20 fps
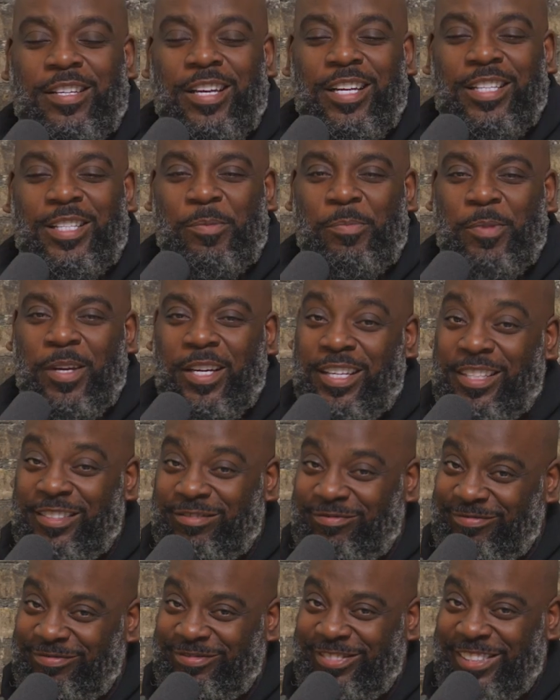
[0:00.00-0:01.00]
It's
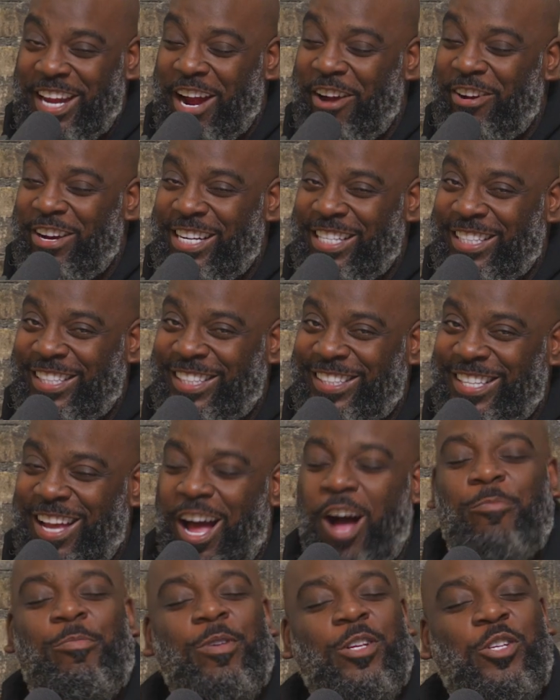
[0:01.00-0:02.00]
me, Darius.
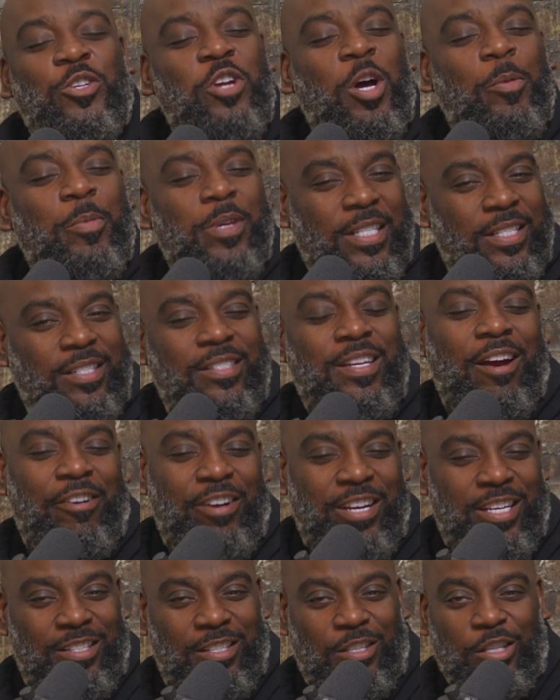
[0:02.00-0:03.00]
Uh, what you know me as
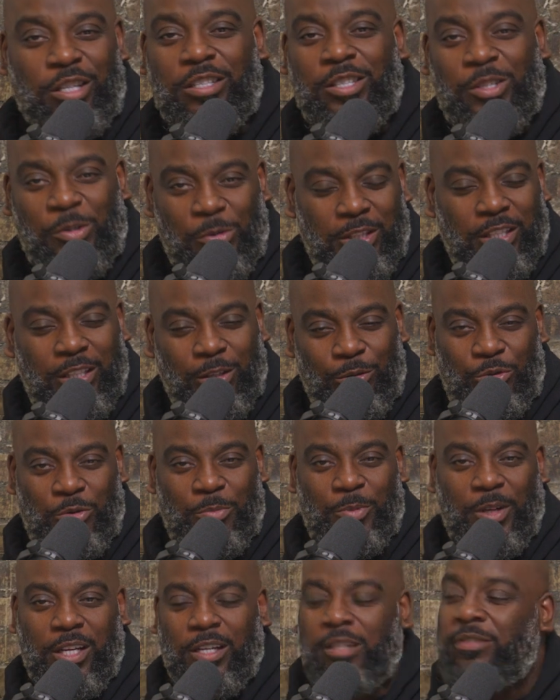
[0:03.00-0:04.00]
Darius Cooks on
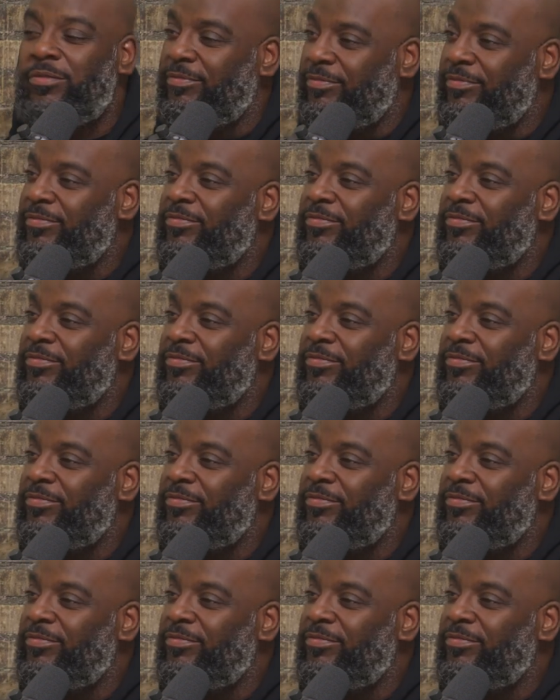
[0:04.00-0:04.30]
social media.